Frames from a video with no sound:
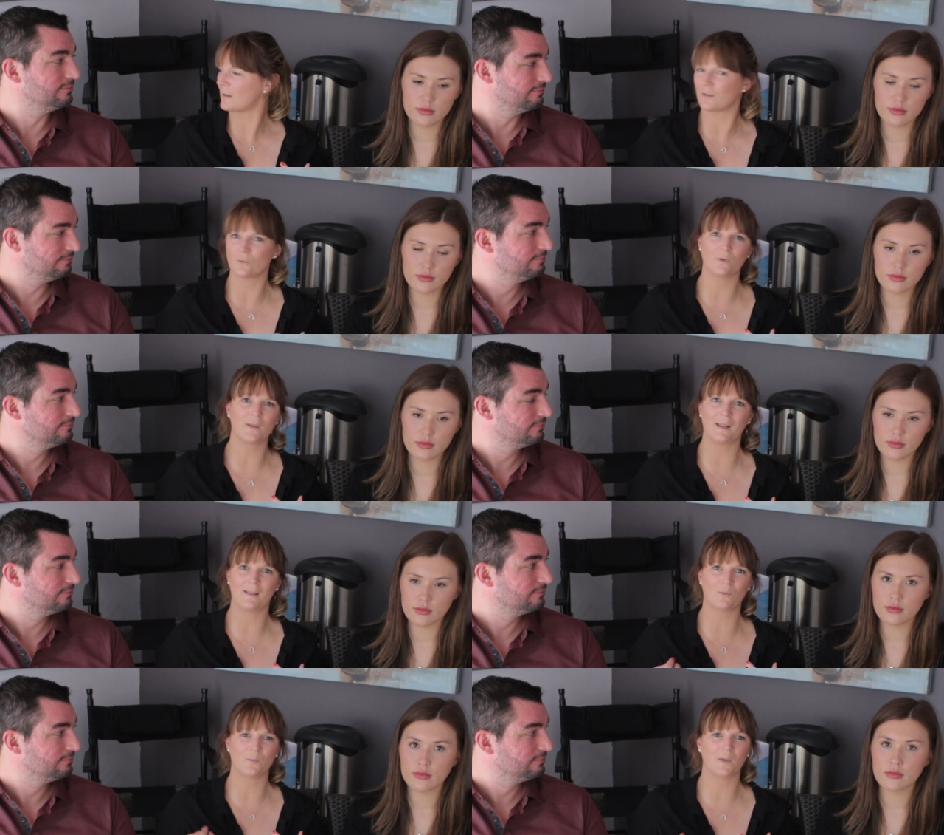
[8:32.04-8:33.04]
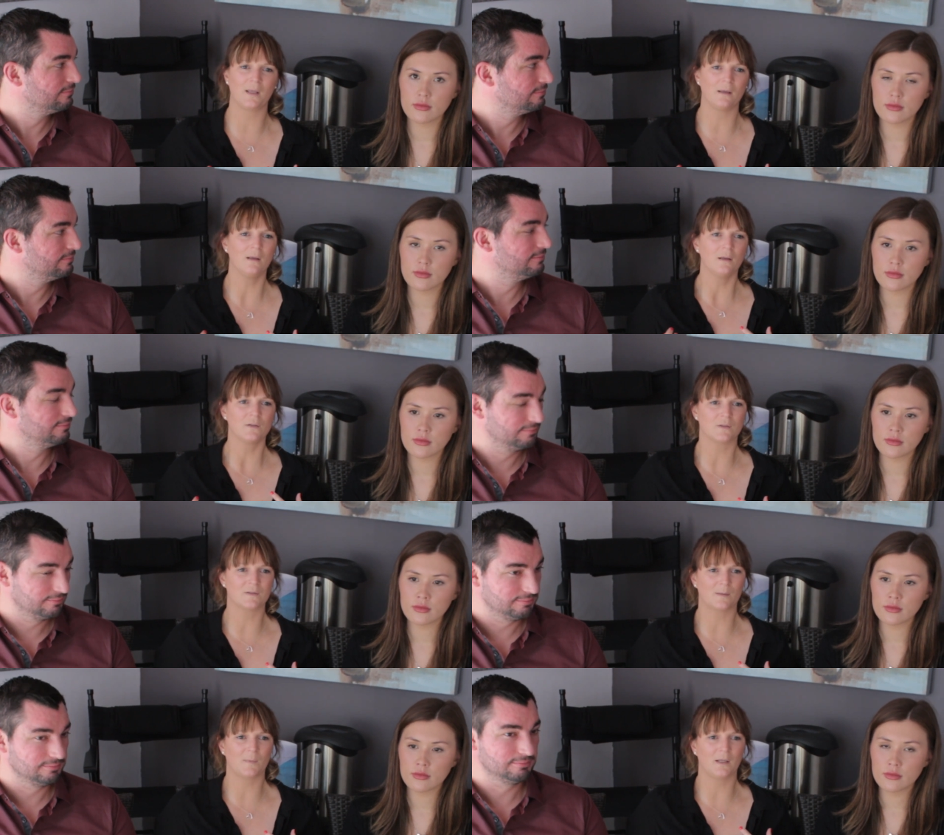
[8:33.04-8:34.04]
Speaker 1: and I mm. thought that that would be
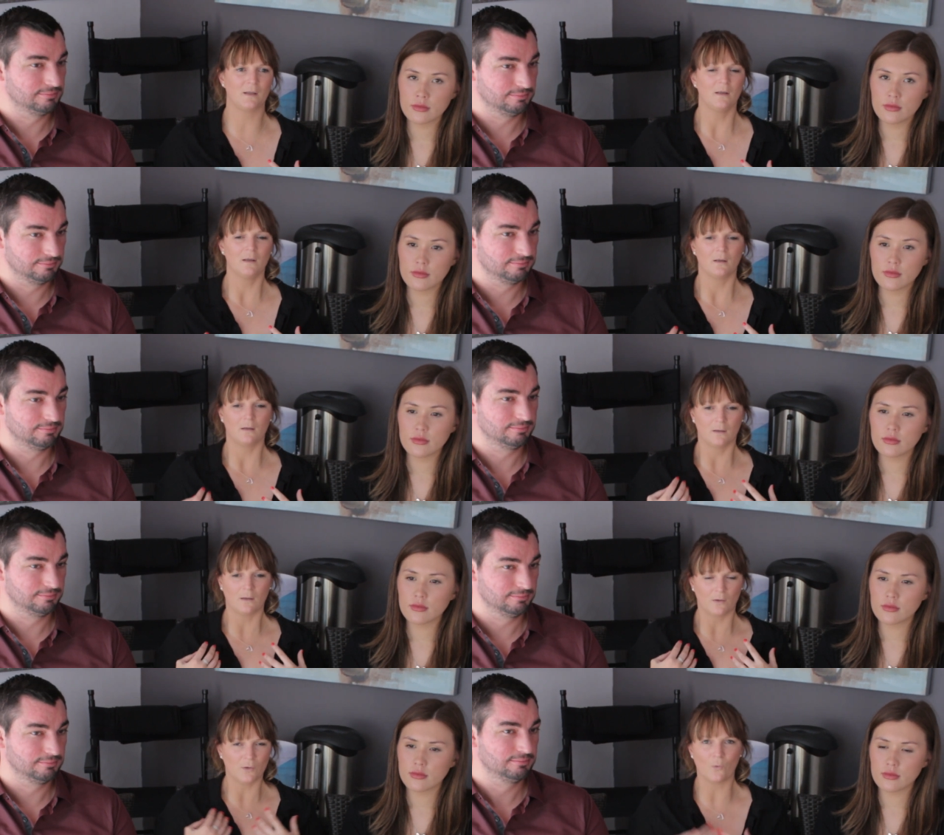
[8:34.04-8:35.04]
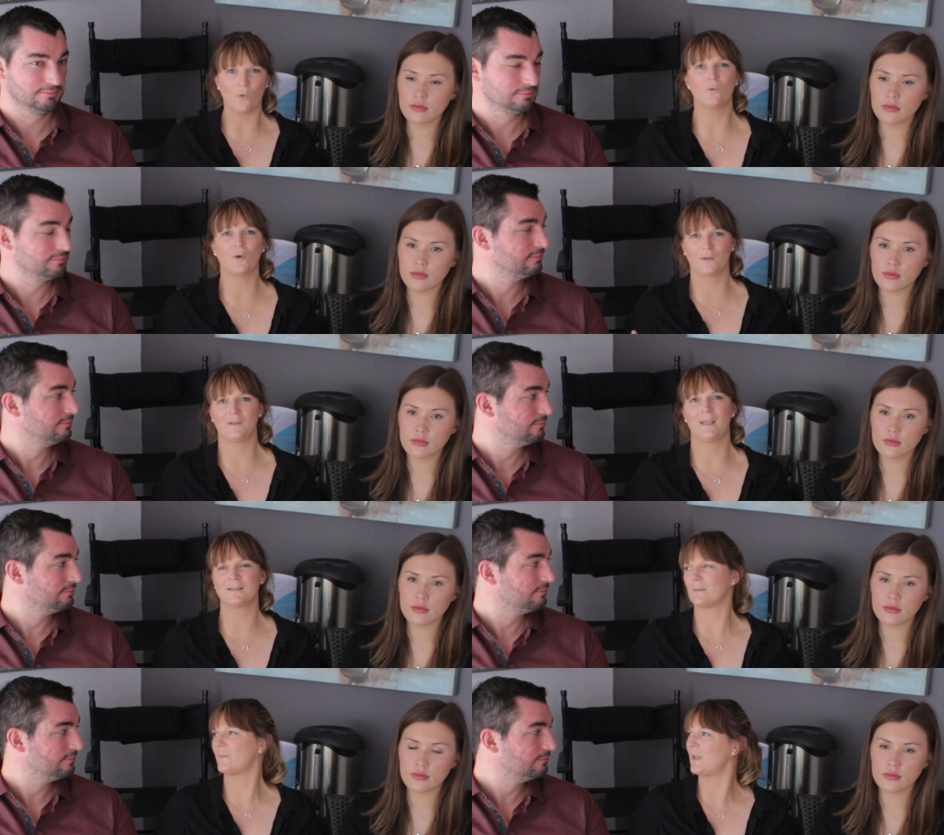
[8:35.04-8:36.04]
just something you all could get
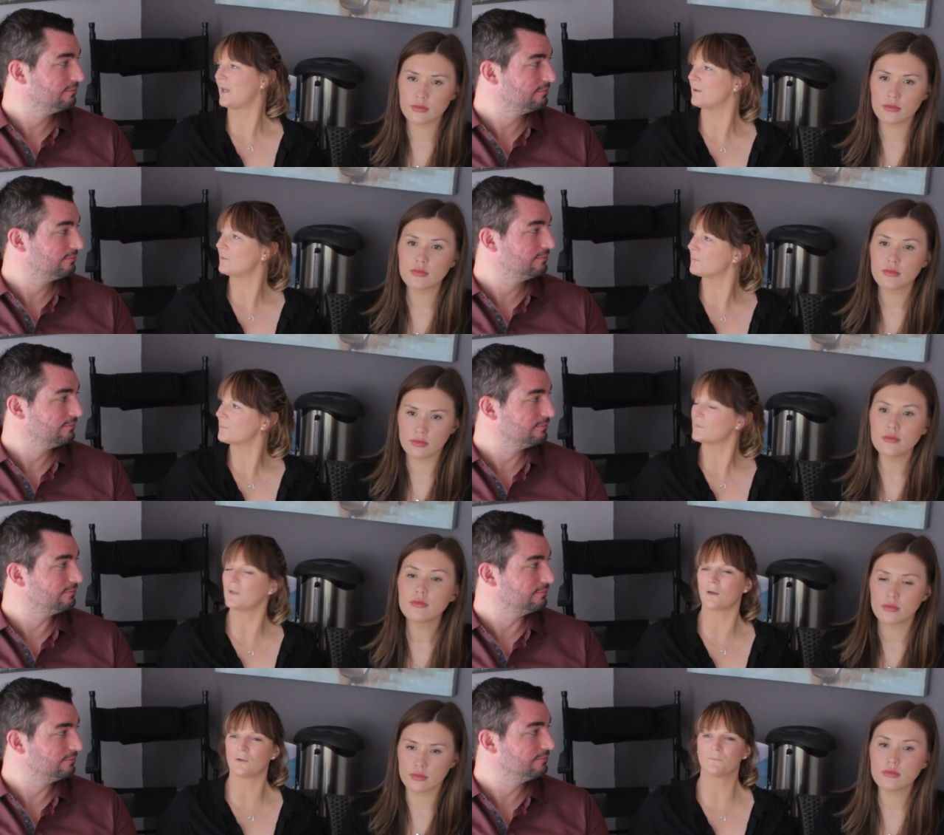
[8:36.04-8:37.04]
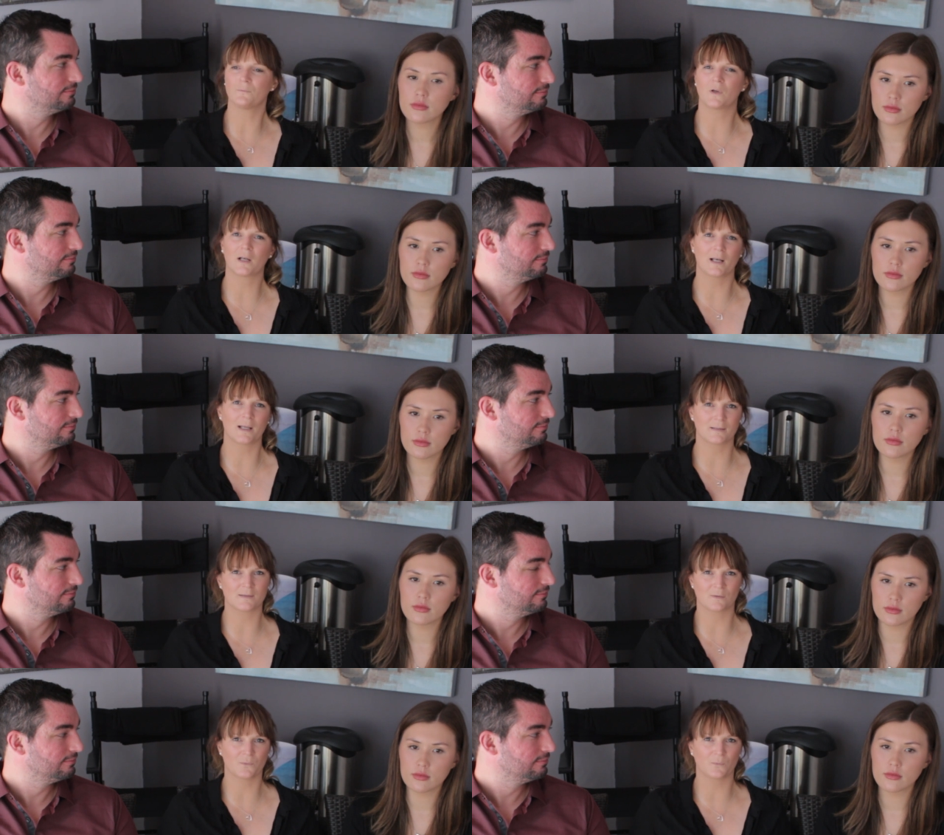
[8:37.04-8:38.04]
something out of, you know,
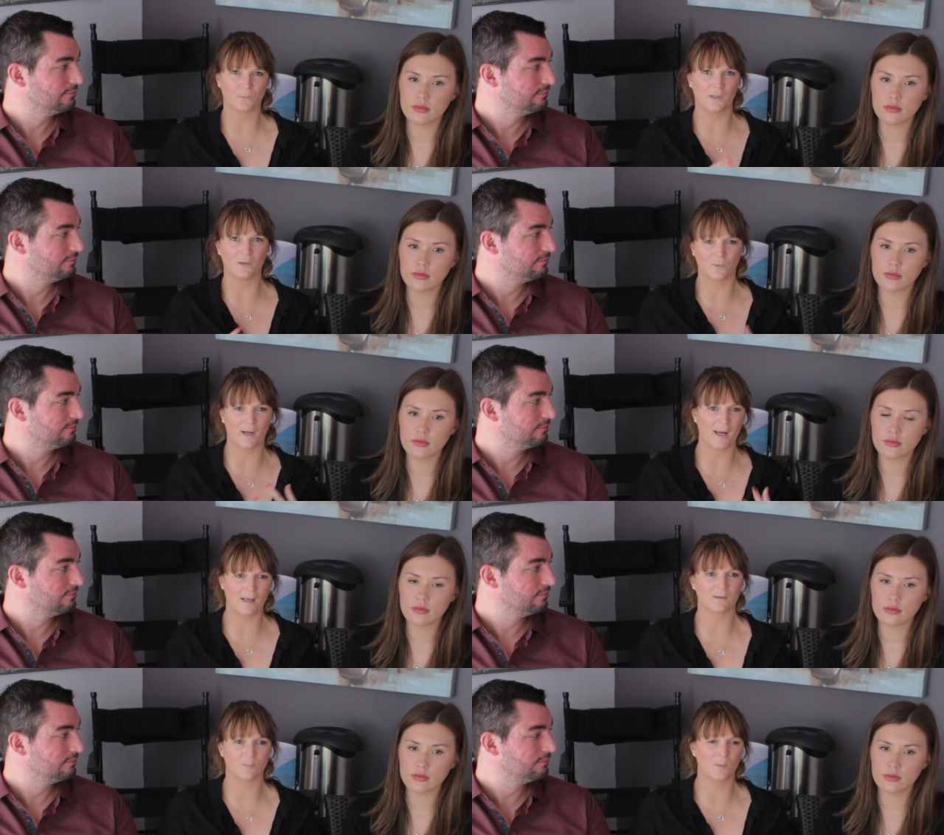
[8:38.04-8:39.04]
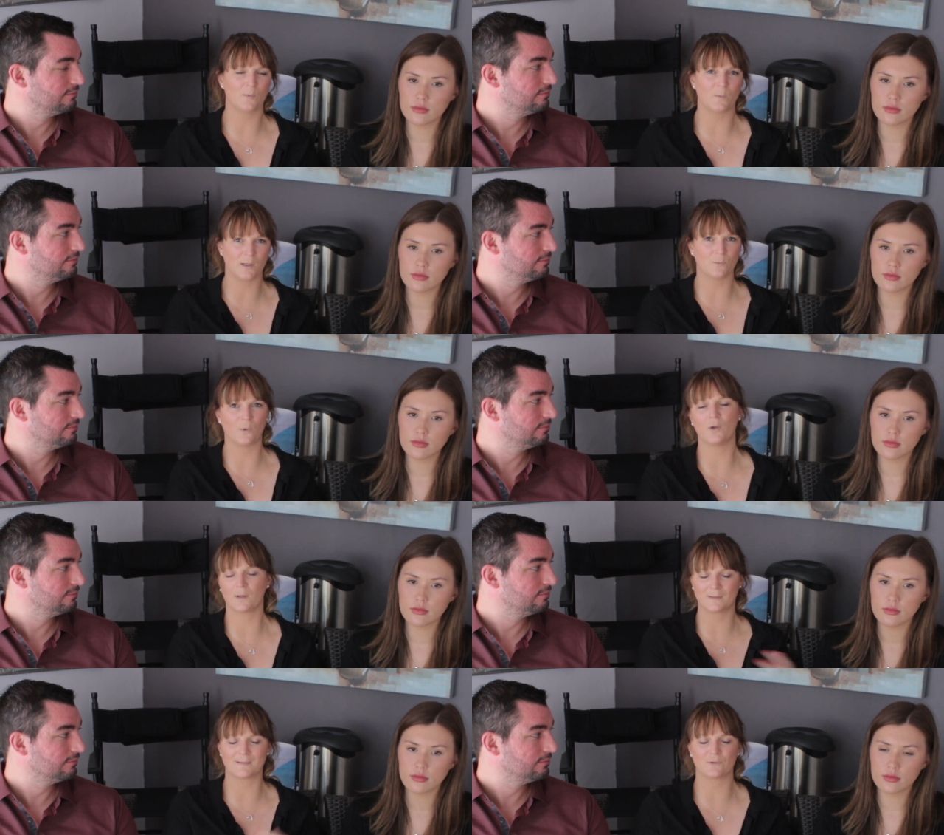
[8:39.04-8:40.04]
regardless of where you're at at the moment, where you work,
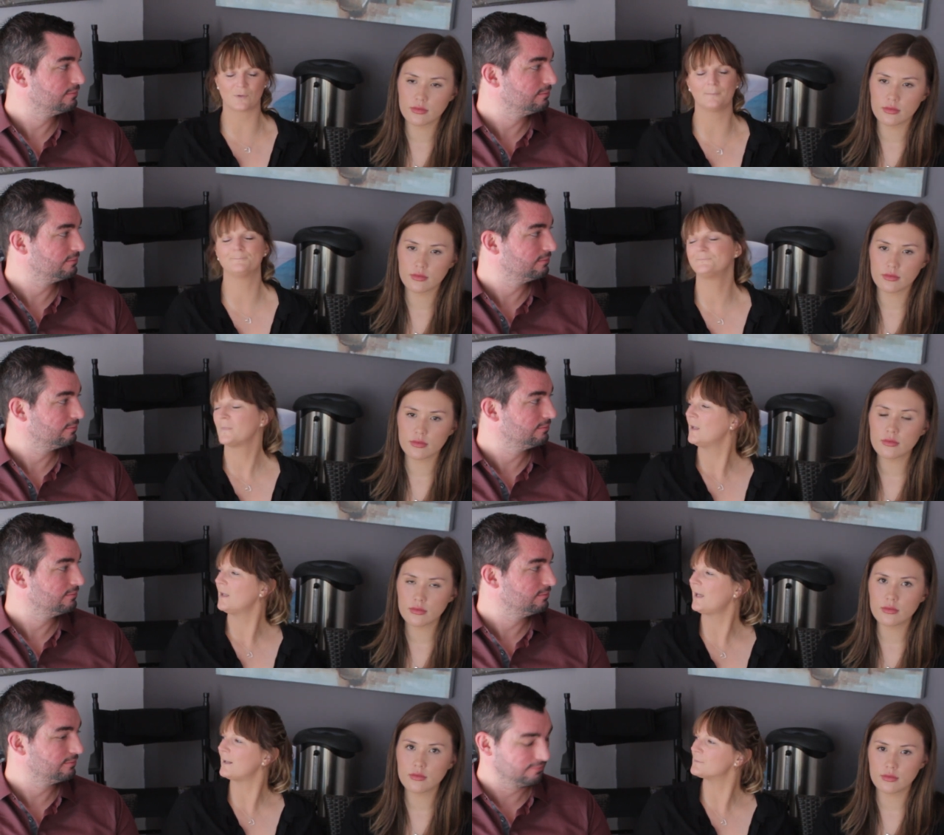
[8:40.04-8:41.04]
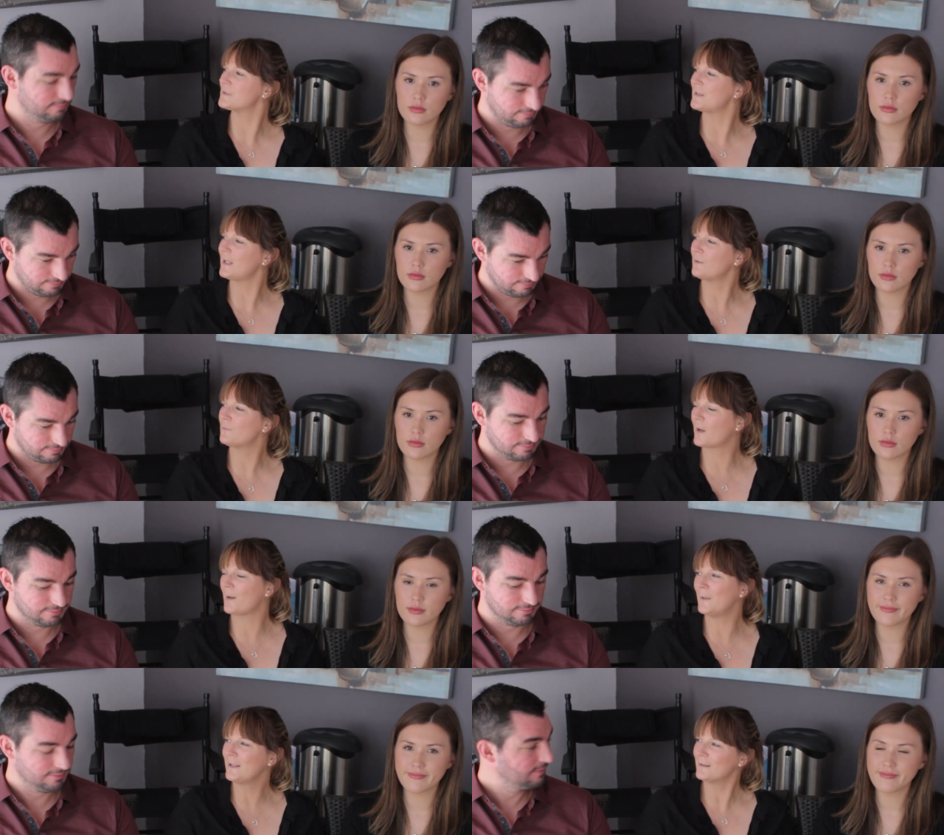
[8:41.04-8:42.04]
etc. Mm. Yeah, so thank you for
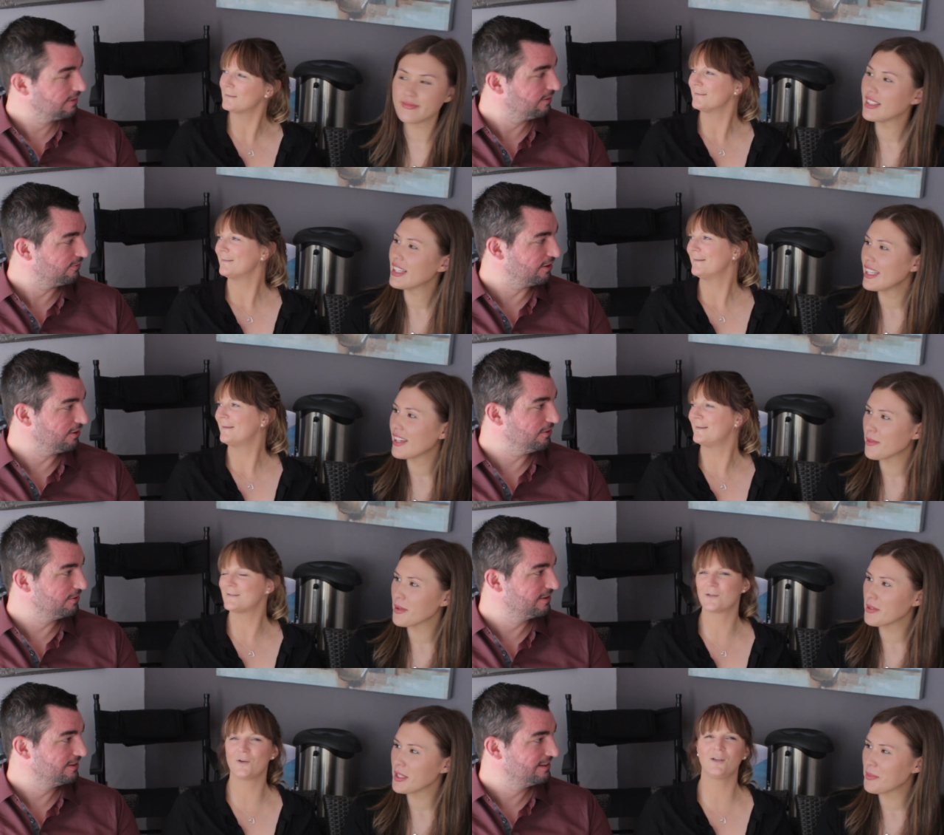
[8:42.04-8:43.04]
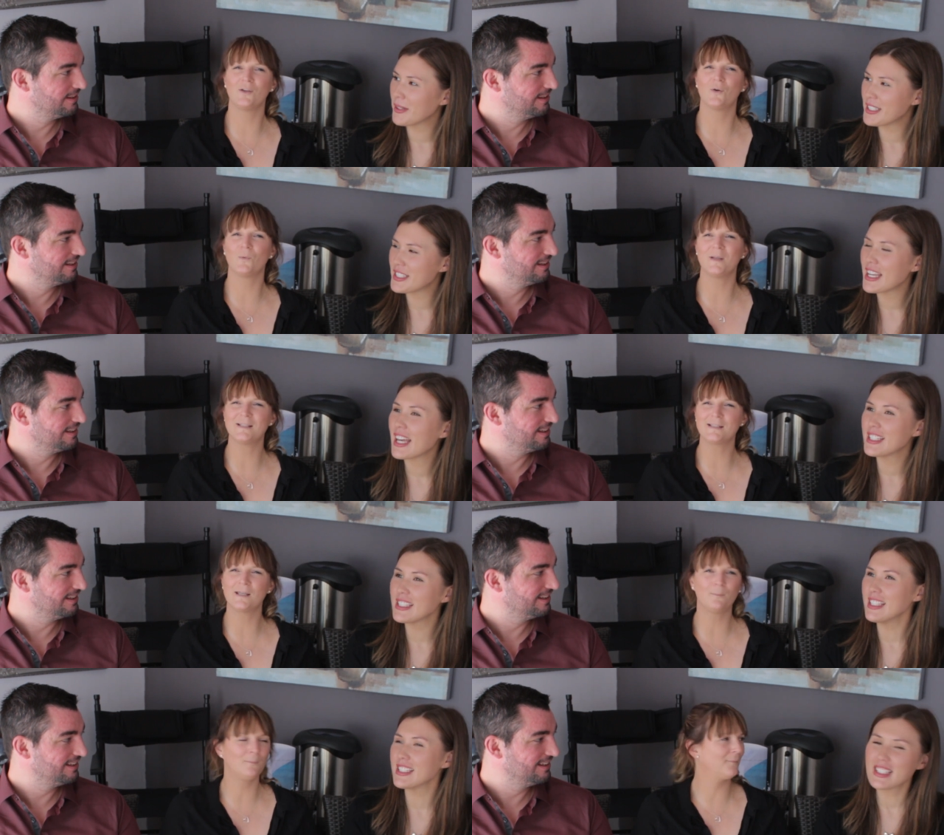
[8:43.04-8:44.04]
coming. Thank yeah, you. sharing really your wisdom.